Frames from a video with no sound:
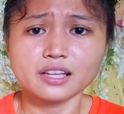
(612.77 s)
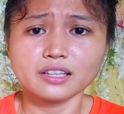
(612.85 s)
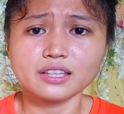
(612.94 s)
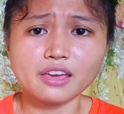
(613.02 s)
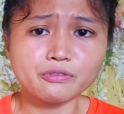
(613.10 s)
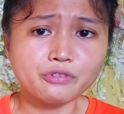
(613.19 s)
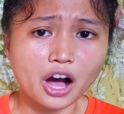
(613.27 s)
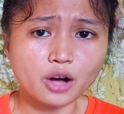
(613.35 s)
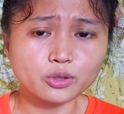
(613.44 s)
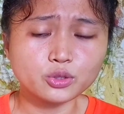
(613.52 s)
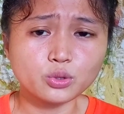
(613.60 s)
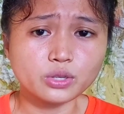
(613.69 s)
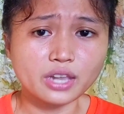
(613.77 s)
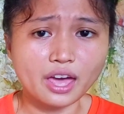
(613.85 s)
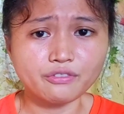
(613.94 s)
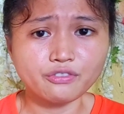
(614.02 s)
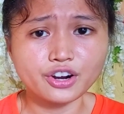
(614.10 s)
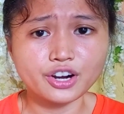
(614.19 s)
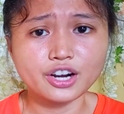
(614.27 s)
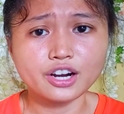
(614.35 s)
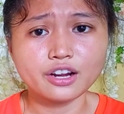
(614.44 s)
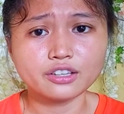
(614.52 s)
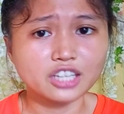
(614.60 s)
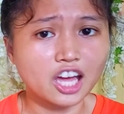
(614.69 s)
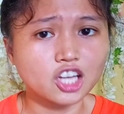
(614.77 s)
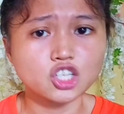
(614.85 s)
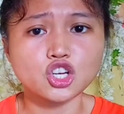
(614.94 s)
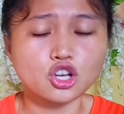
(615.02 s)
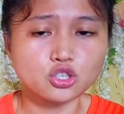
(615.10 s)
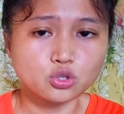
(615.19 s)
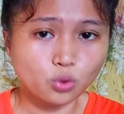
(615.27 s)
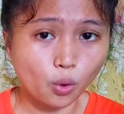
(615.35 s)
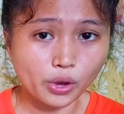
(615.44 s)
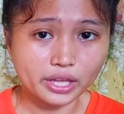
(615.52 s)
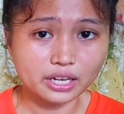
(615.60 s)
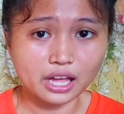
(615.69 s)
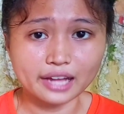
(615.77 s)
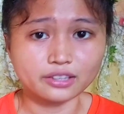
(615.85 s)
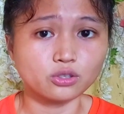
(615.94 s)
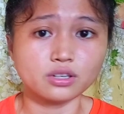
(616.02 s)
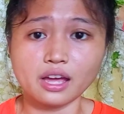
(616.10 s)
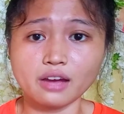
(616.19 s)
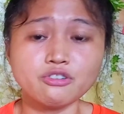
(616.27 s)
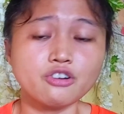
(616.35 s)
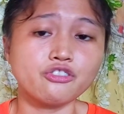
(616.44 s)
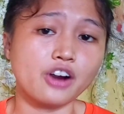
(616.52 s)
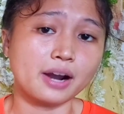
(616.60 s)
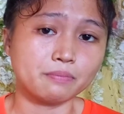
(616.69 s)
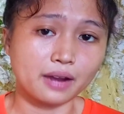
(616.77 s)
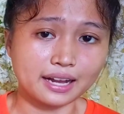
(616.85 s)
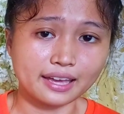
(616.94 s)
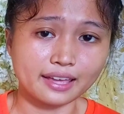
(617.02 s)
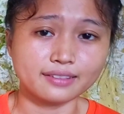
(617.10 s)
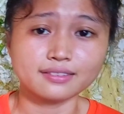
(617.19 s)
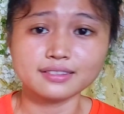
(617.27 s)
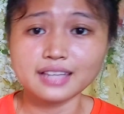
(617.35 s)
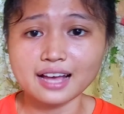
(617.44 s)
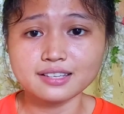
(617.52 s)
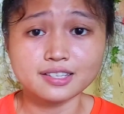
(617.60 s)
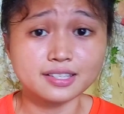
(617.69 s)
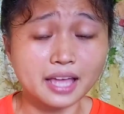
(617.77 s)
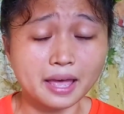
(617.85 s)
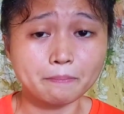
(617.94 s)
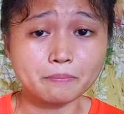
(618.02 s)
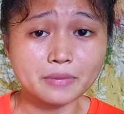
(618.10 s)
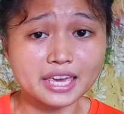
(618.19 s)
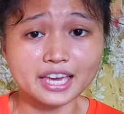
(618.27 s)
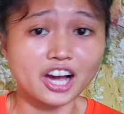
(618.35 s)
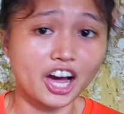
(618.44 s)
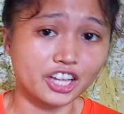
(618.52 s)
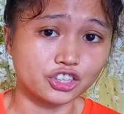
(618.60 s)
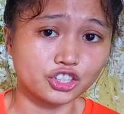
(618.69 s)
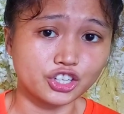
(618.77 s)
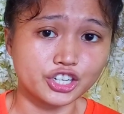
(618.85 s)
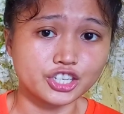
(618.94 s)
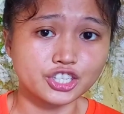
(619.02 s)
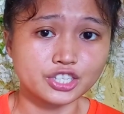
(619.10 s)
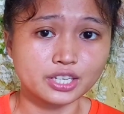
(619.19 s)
they vowed to never touch soil and to never farm again, thus them being hunters.